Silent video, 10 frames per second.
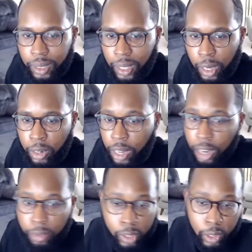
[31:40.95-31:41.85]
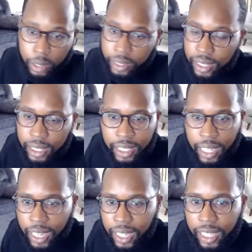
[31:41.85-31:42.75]
So no, for sure. At the end of the
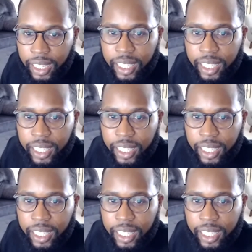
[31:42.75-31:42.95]
day,